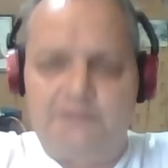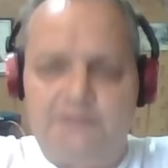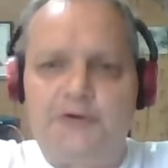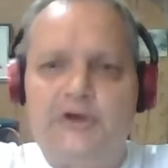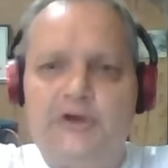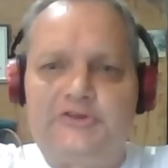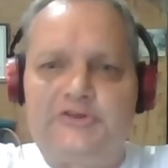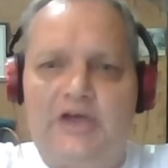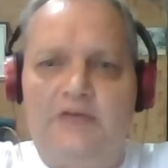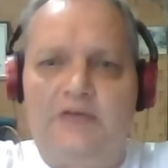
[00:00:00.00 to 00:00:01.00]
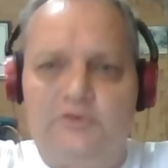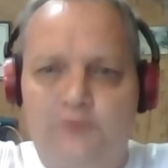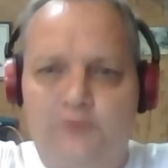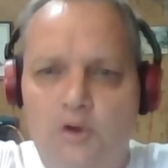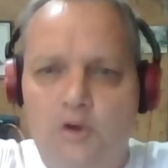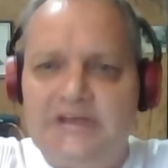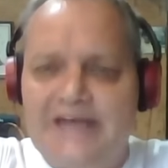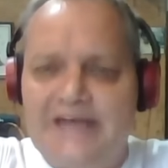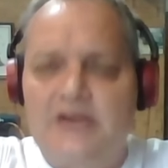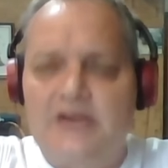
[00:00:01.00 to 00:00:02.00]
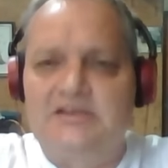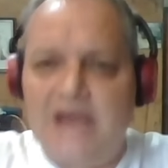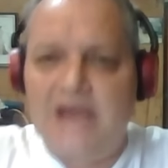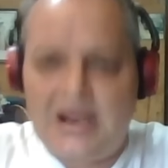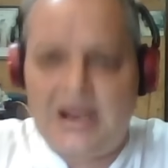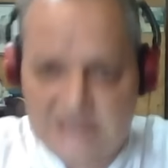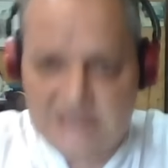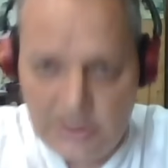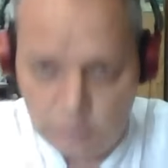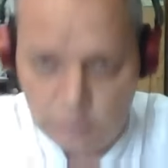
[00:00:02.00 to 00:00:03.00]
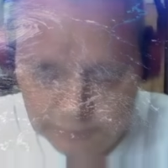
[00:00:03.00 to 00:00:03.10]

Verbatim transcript: first, and was falling down a dark tunnel.